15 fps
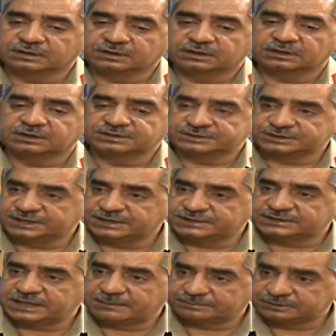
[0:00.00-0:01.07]
little
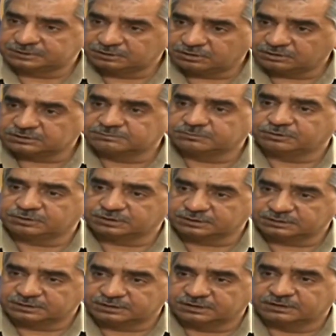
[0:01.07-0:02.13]
incidents happen along the
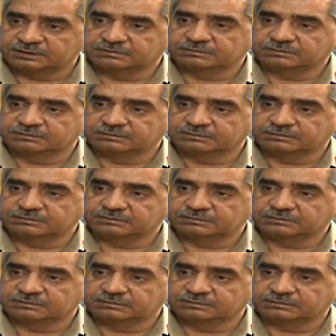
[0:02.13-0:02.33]
border,